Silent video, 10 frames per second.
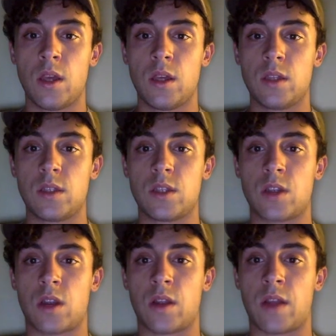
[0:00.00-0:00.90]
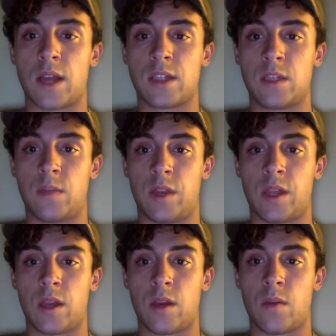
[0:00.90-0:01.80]
Since our last team
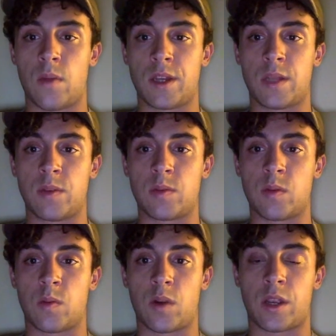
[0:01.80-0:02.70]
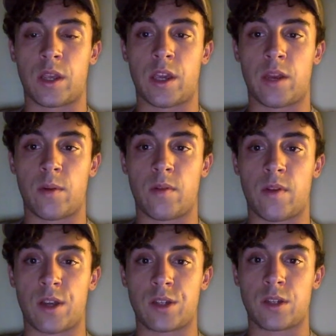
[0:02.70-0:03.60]
meeting, my team has been working
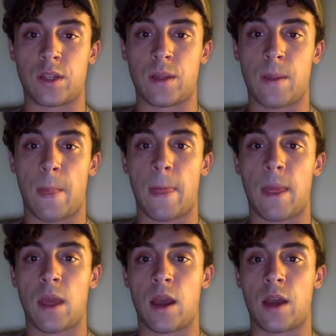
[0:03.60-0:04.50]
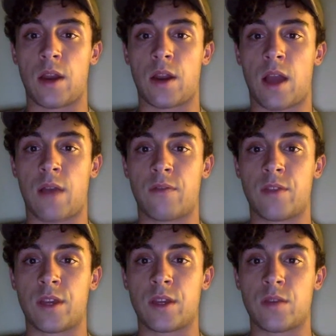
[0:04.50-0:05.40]
interprofessionally on our
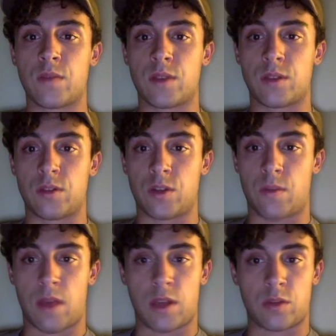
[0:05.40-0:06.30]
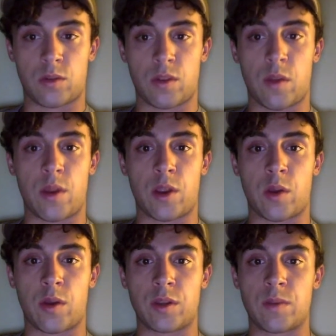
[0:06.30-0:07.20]
conflict resolution module that we are
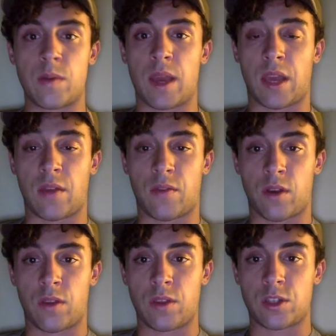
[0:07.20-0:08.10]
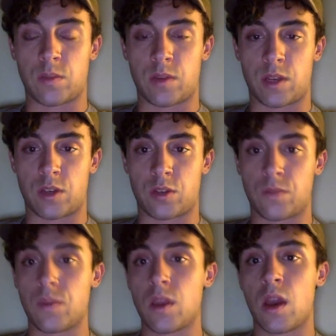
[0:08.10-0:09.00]
going to be making for Unleashing Potential.
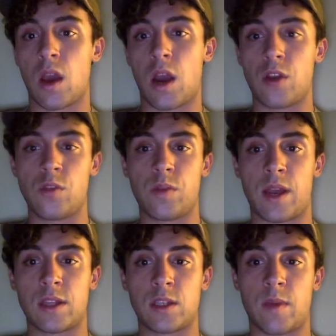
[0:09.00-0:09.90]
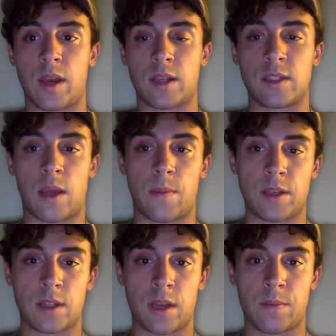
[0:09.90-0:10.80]
Our new plan is to make a
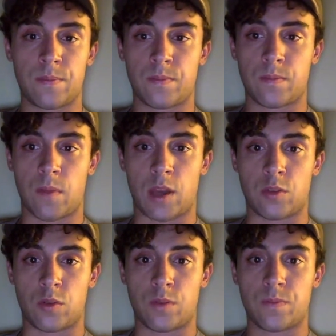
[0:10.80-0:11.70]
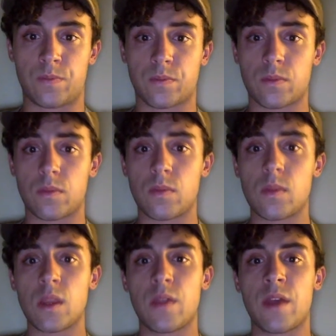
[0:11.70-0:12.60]
step-by-step module
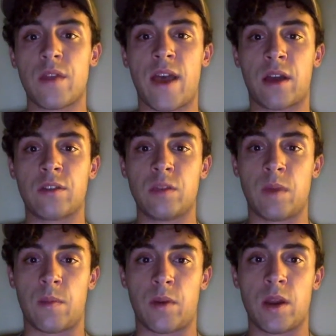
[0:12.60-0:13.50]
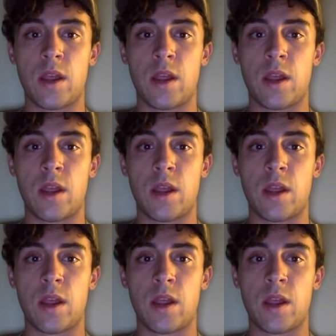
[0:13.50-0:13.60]
that a faculty member